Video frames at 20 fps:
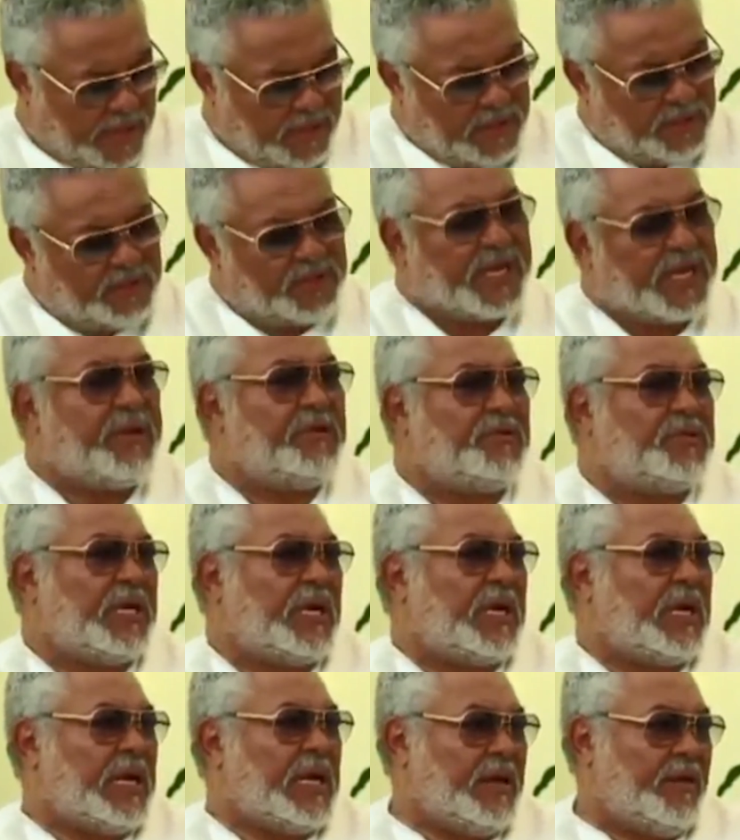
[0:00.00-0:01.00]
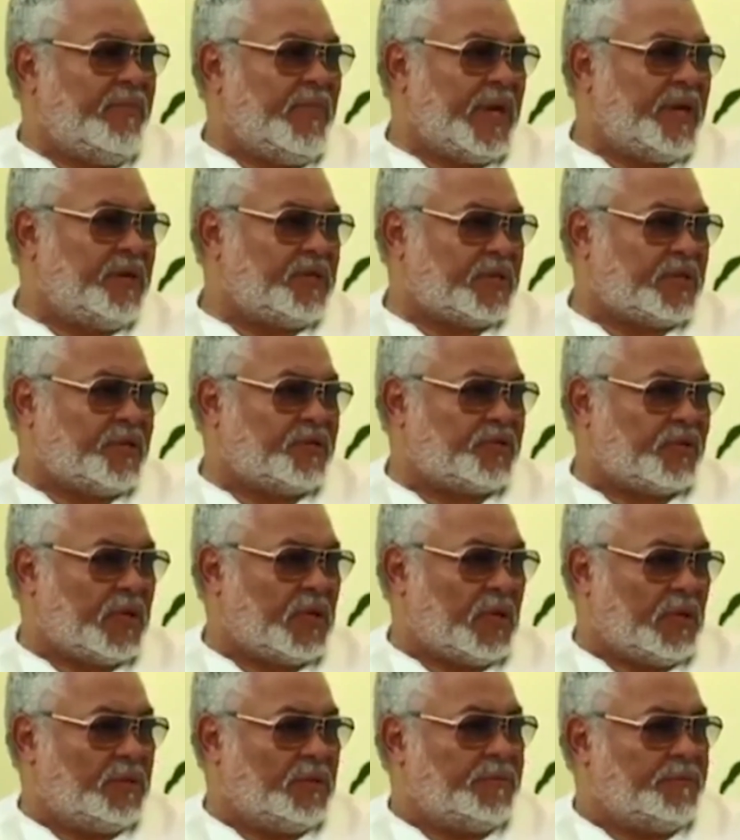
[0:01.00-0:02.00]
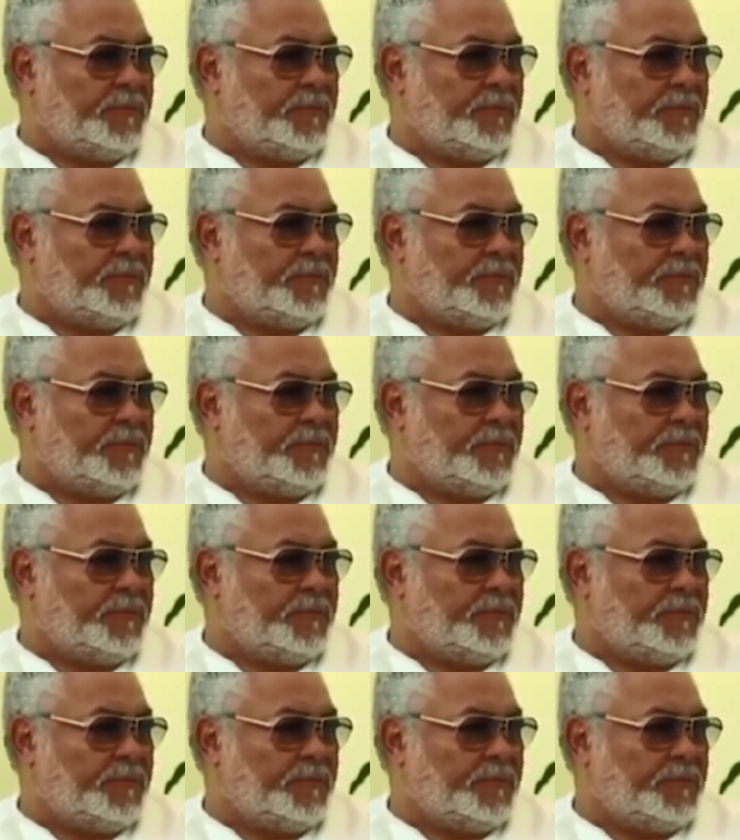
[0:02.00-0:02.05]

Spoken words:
It'll take time, etc.